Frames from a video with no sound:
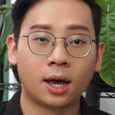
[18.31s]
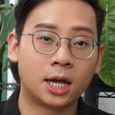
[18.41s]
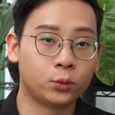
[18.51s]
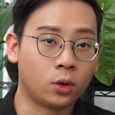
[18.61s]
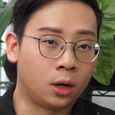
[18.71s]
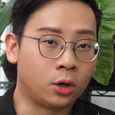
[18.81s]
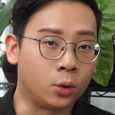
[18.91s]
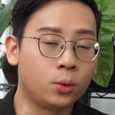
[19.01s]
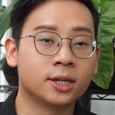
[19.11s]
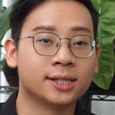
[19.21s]
As we all
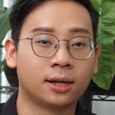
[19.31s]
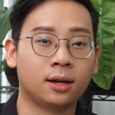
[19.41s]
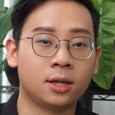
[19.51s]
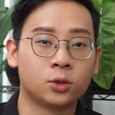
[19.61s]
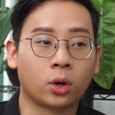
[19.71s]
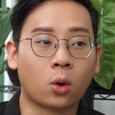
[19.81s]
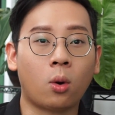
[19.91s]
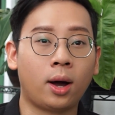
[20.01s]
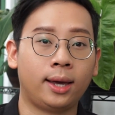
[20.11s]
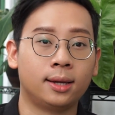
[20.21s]
know, succulents
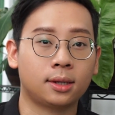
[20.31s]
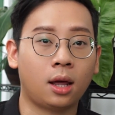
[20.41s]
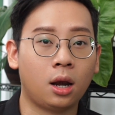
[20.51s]
requires